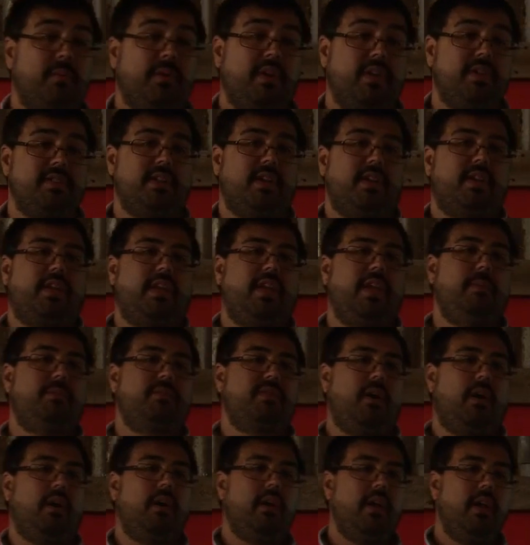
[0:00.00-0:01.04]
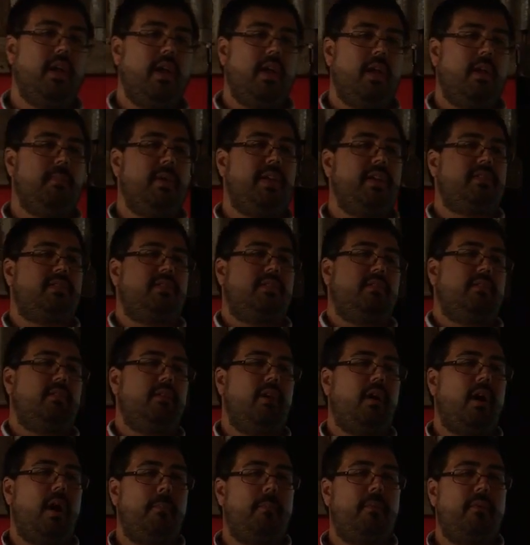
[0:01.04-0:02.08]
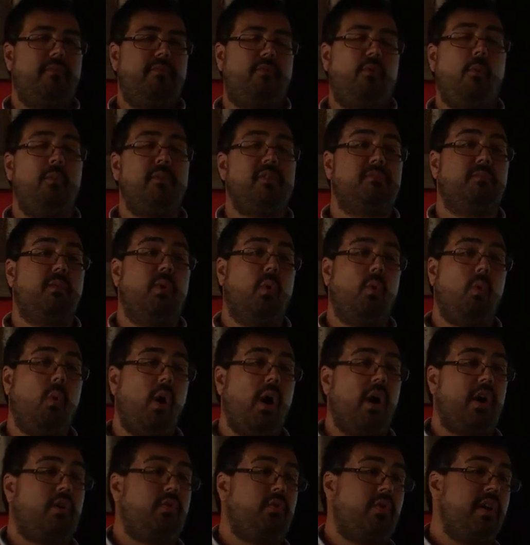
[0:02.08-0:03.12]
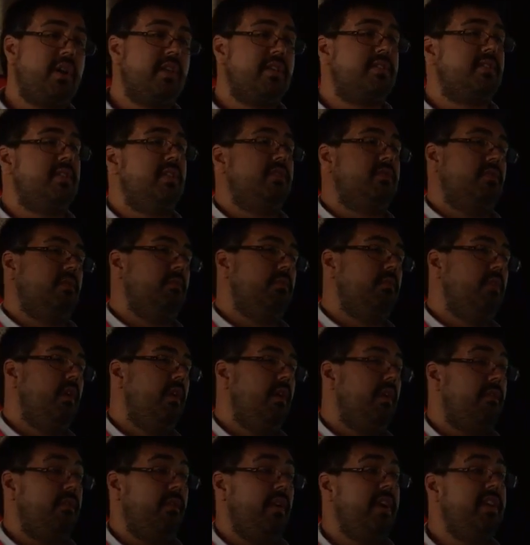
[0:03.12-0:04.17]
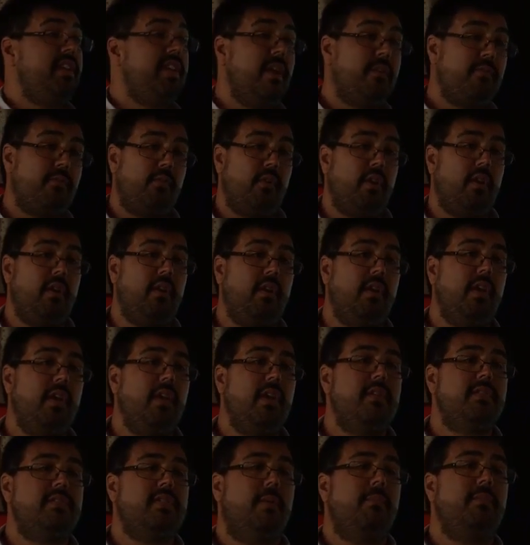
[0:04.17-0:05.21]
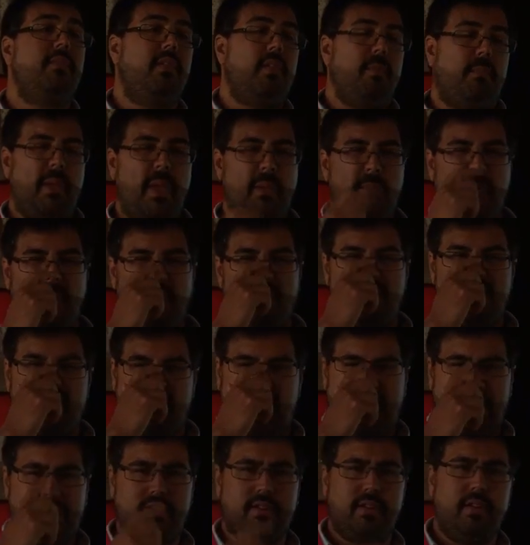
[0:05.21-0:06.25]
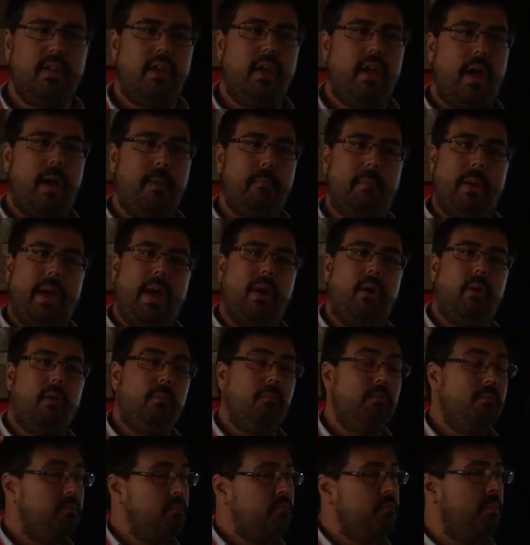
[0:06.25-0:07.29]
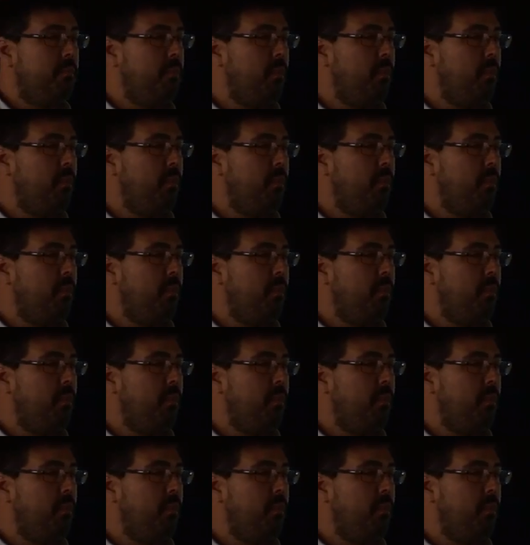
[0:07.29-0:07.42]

because it keeps our, it makes our performance per watt criticism very different. Something that people have said about the